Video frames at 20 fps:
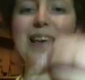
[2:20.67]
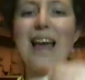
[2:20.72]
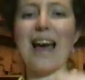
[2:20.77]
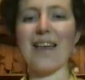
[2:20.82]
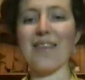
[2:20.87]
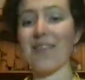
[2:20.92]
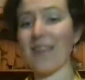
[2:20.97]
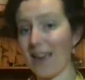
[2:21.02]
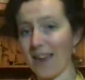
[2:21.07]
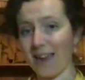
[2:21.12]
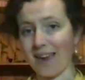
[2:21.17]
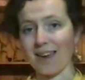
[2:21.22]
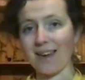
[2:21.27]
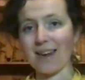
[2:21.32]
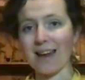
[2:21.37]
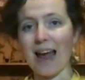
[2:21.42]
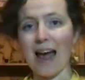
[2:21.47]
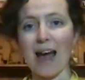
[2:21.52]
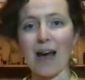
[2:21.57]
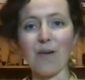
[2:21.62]
I think
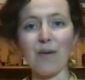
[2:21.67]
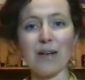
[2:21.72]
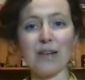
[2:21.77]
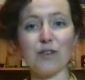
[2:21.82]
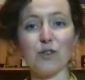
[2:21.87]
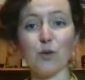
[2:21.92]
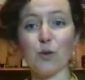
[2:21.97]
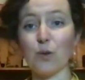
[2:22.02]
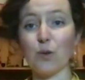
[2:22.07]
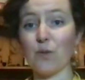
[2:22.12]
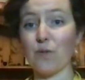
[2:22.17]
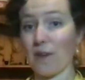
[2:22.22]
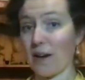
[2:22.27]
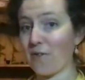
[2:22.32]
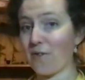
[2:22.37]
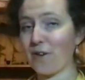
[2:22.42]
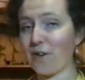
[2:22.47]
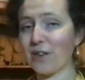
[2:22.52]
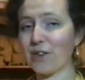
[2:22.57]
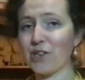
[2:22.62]
now, is your
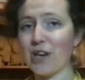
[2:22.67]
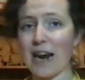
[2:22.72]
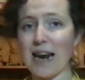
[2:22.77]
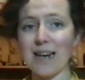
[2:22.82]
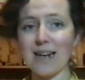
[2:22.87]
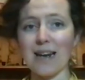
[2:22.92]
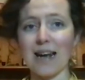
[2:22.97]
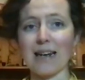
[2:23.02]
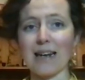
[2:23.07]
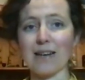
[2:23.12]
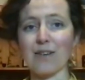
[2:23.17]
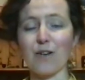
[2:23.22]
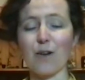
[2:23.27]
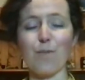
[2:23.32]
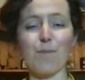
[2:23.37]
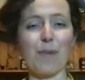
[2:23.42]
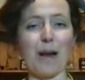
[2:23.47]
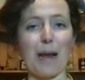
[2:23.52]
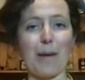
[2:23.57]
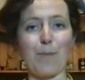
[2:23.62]
favourite chain, and I
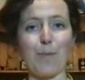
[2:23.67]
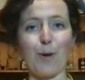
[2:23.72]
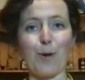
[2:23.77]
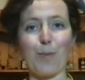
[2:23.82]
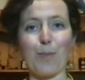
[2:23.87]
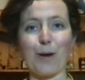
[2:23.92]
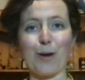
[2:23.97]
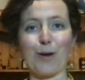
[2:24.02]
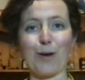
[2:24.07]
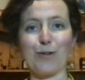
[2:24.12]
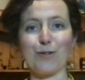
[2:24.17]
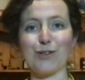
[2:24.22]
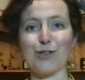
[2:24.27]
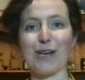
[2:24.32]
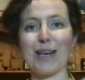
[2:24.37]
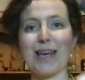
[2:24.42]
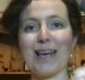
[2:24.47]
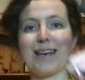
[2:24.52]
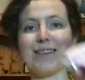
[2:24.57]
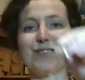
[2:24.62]
don't blame you because she is